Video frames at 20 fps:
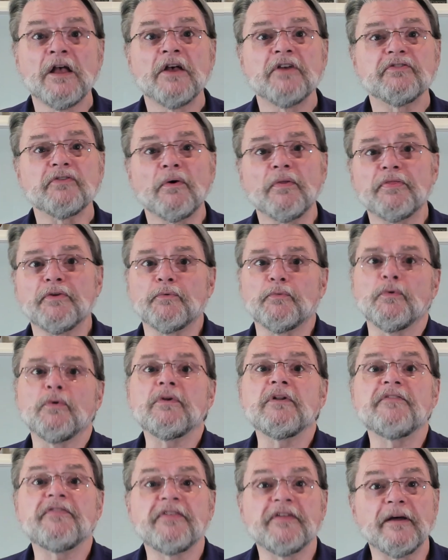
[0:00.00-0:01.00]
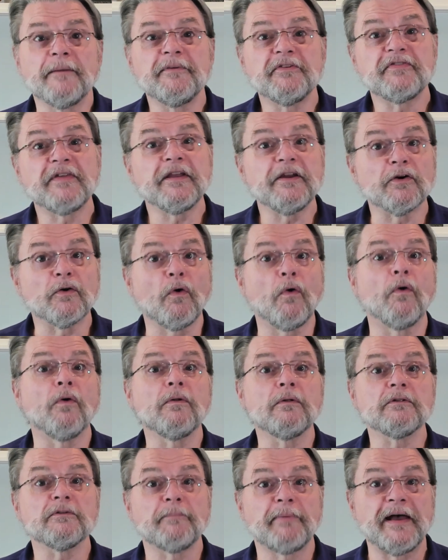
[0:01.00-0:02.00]
So the rule of thumb is that your
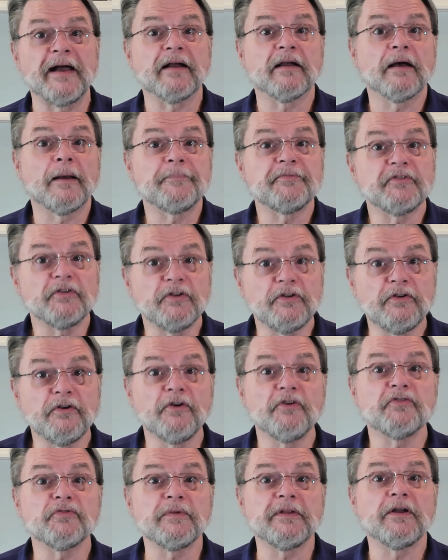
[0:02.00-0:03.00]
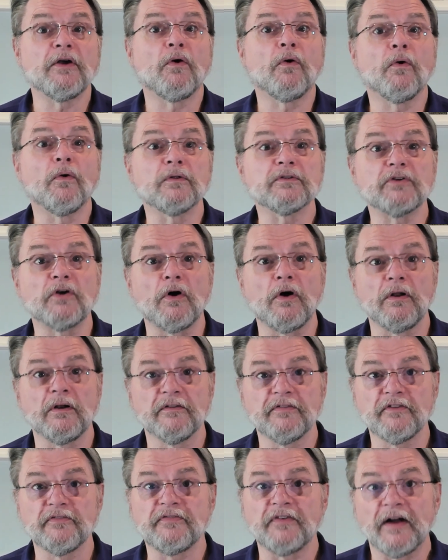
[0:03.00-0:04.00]
old backups usually hold all
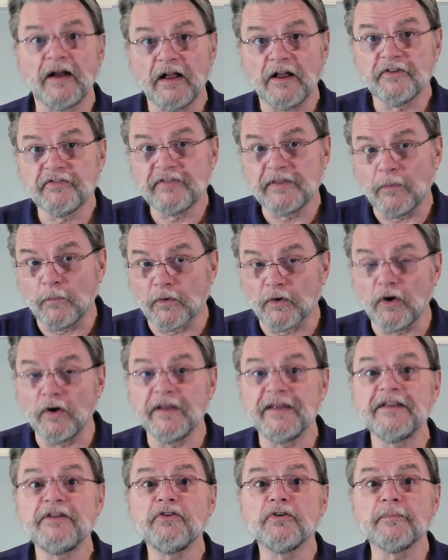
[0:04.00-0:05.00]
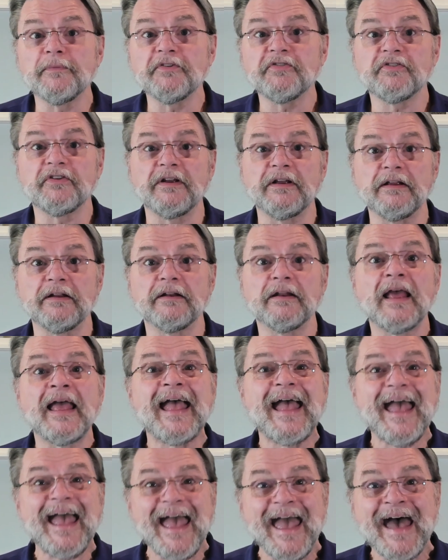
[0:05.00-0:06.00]
of the files that were in your machine
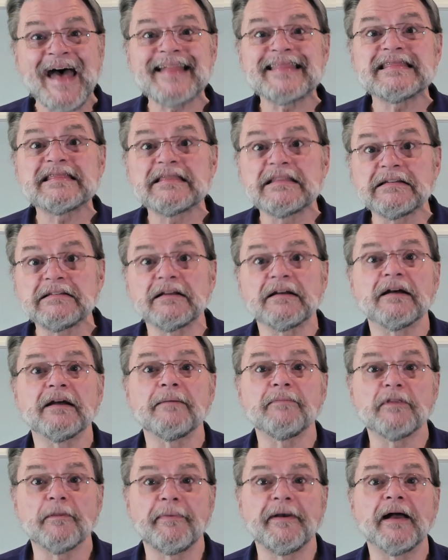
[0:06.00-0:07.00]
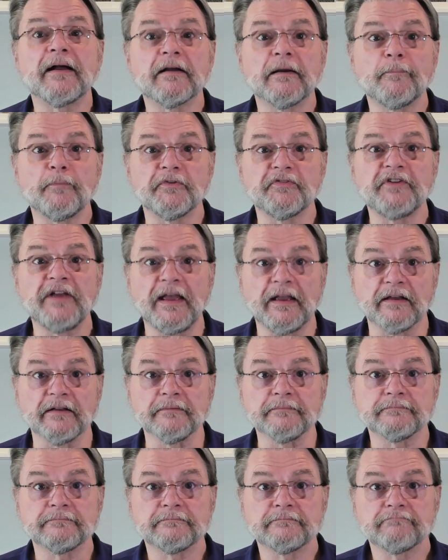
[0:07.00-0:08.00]
at the time the backup was taken.
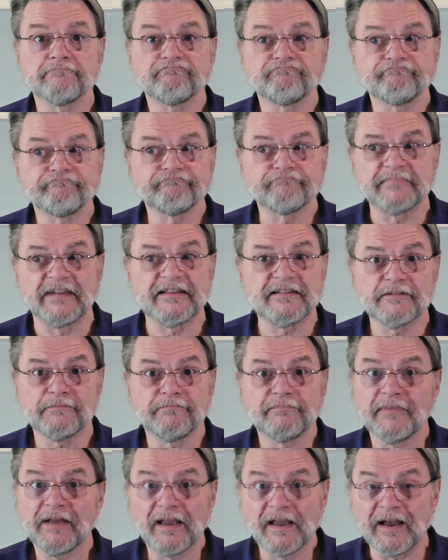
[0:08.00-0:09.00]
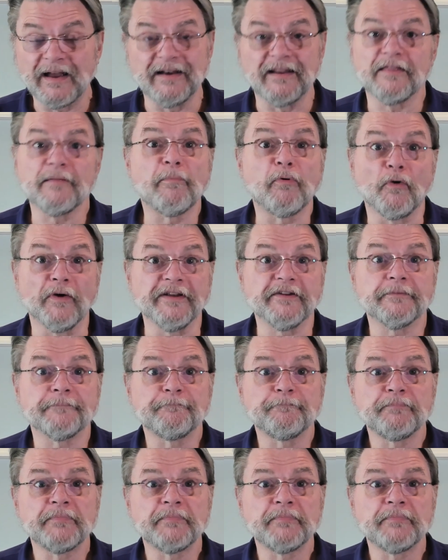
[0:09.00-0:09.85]
That's kind of the point.